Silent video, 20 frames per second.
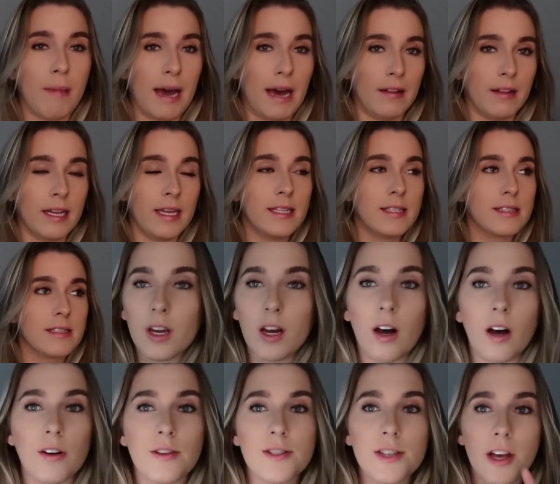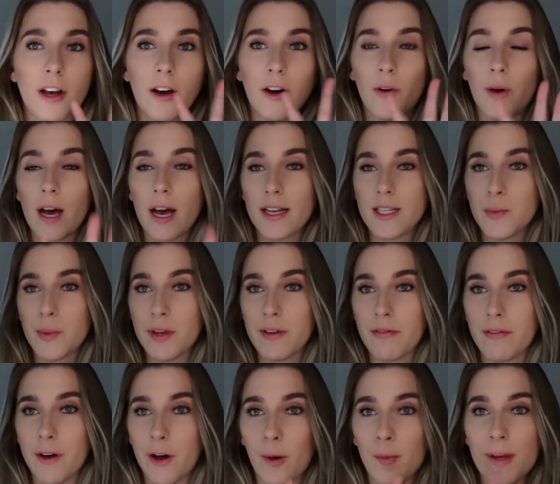balance. Also, as we
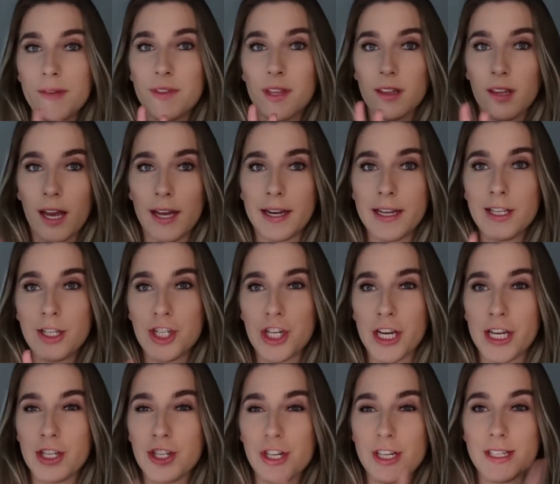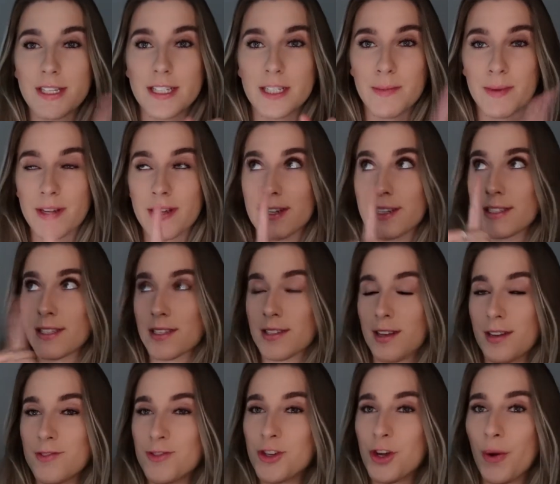film, if the lighting changes, it's because the
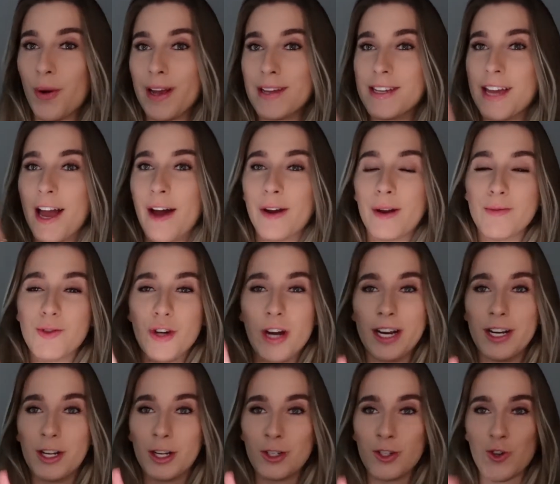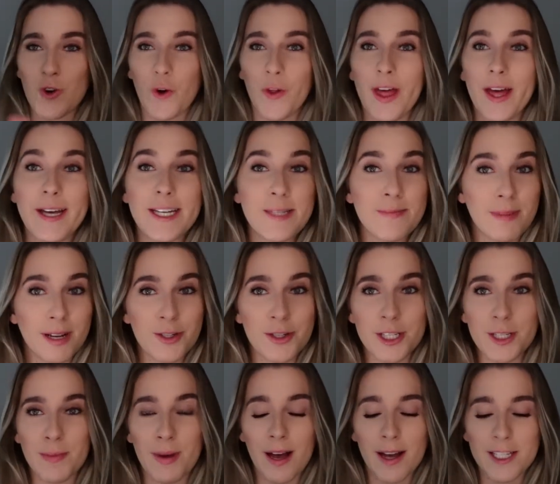sun's going down. I'm trying to control it as much
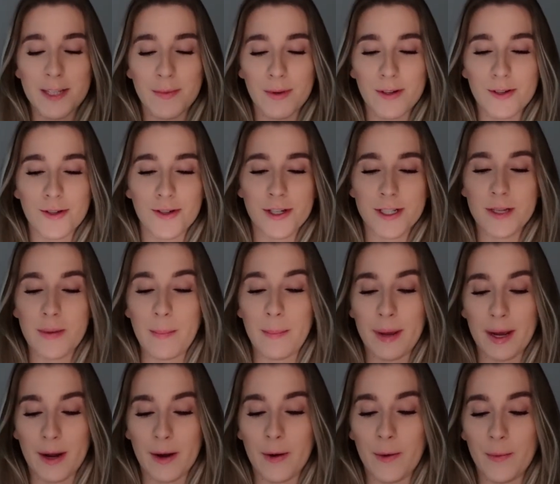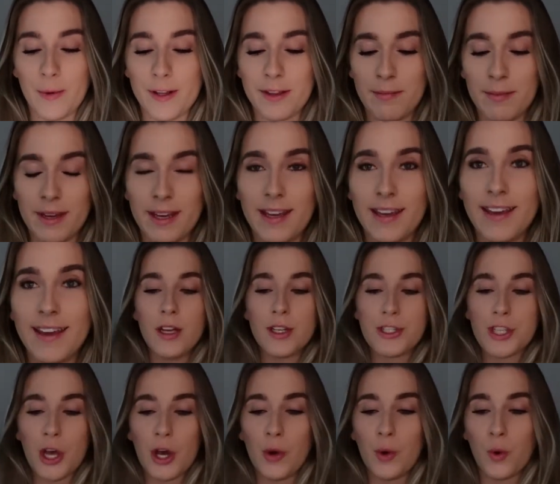as possible, so just bear with me.
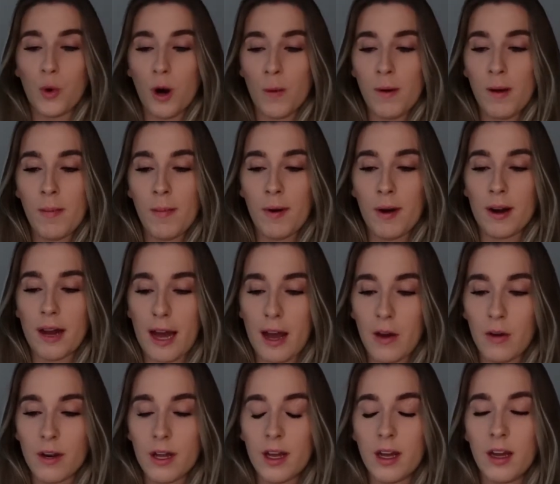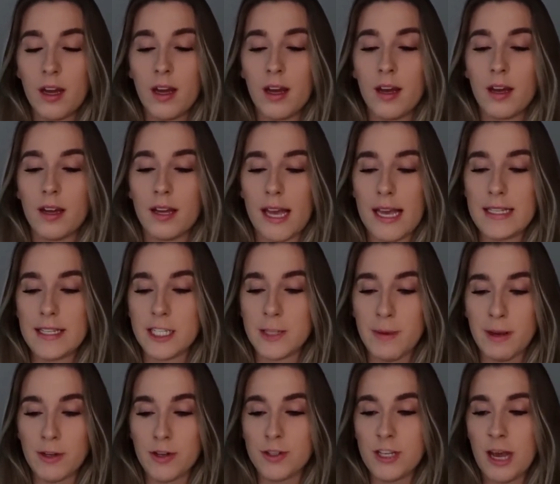So corporate burnout is a
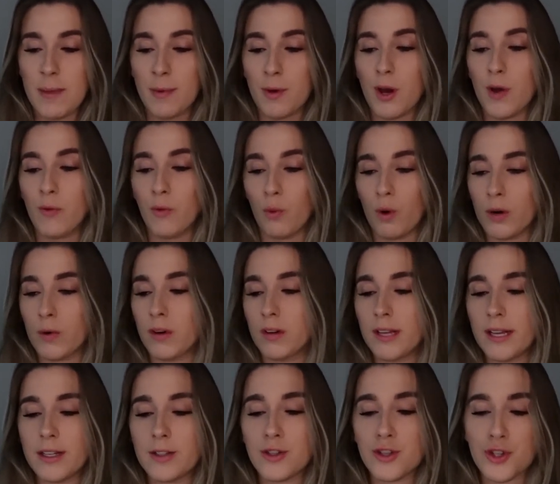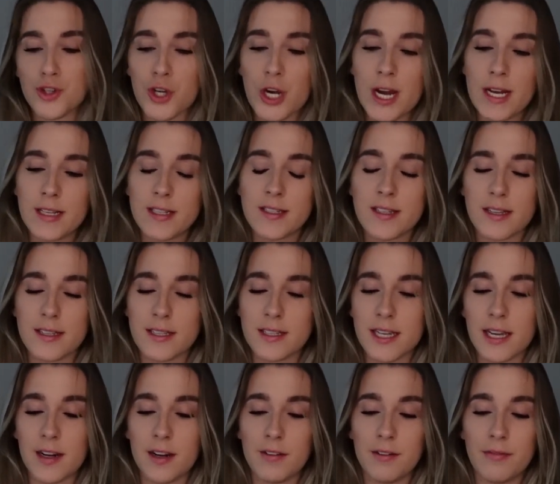special type of work-related stress, a
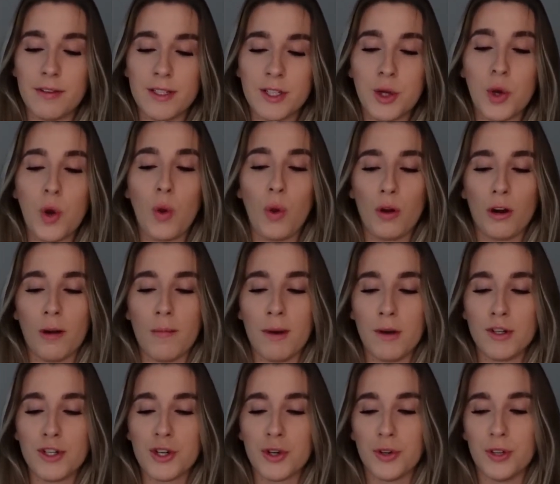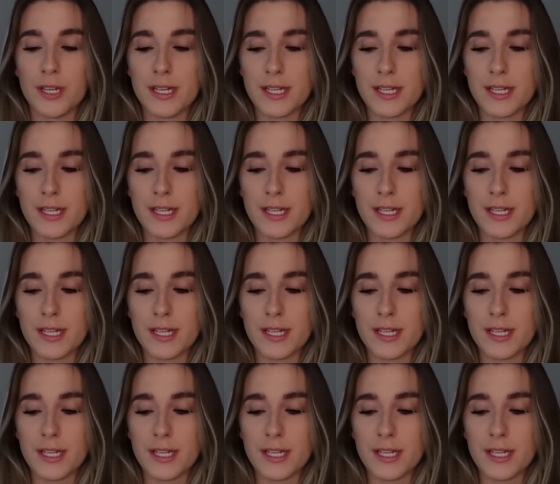state of physical or emotional